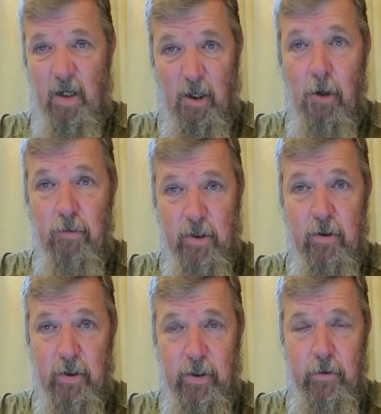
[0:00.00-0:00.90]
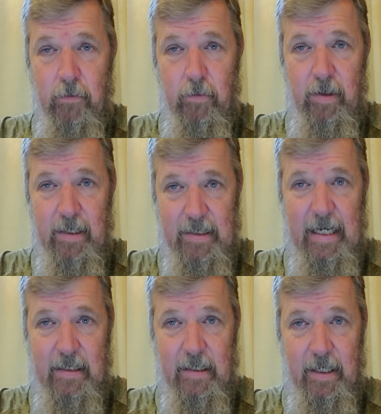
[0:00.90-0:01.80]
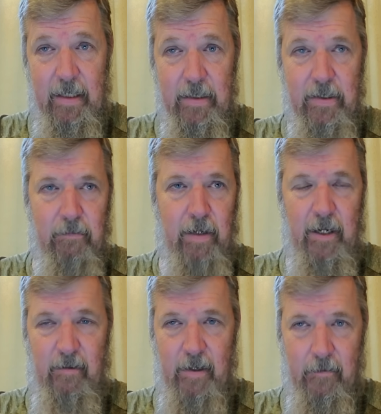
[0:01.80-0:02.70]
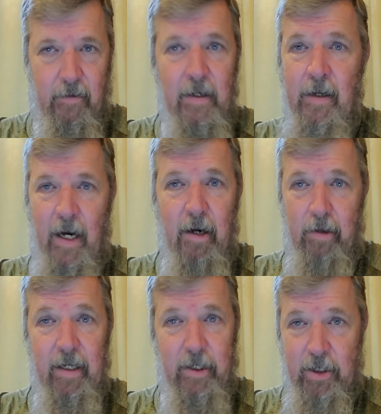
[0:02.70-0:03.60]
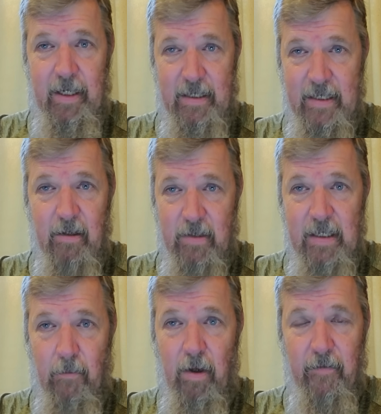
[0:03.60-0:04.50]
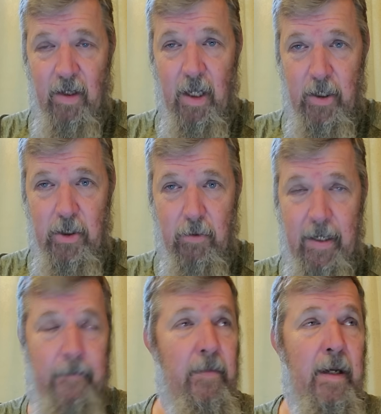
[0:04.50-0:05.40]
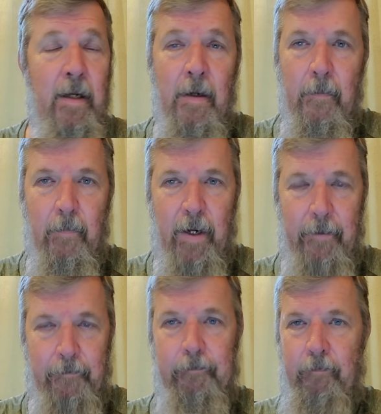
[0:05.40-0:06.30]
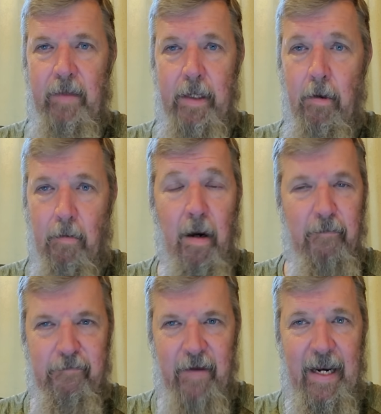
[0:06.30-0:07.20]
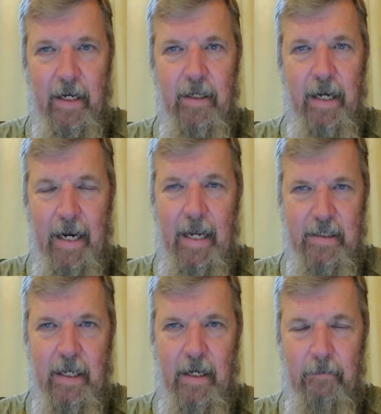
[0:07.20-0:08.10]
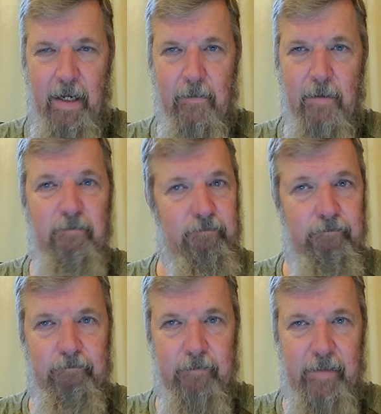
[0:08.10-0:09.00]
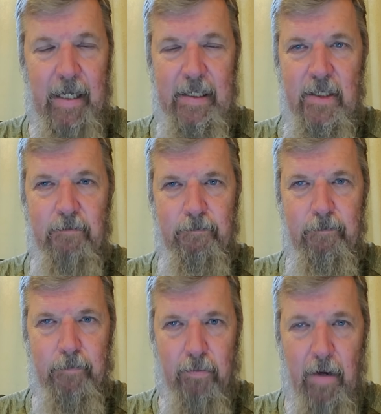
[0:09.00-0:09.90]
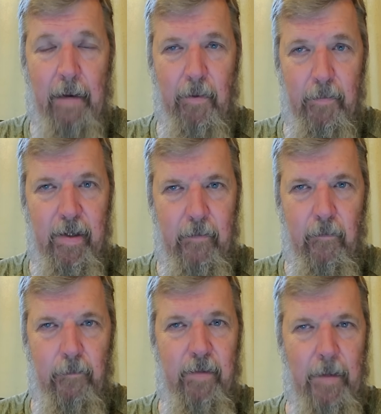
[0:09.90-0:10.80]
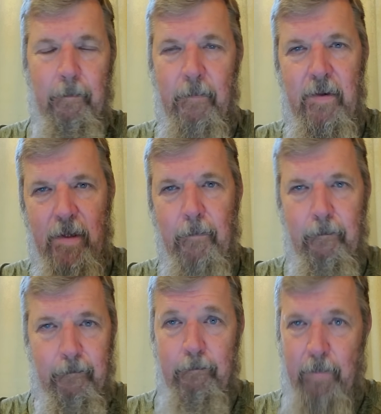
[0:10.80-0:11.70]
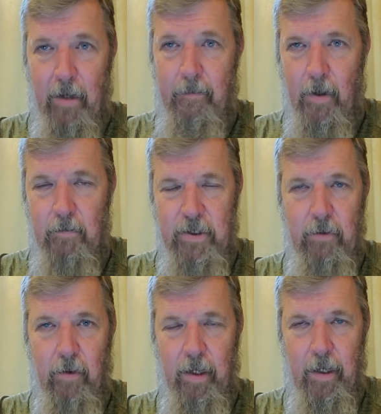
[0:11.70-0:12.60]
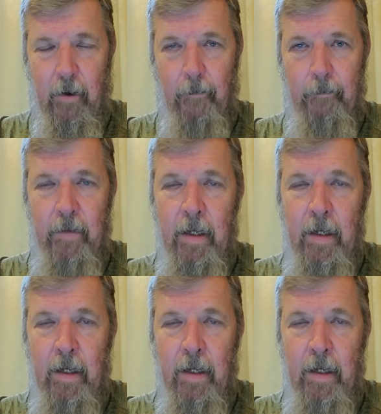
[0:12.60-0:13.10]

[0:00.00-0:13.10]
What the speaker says: closer to necessities, okay? You know, air conditioning is still somewhat of a luxury, but, you know, a fan as at a minimum, that's probably the bare bones you want to go.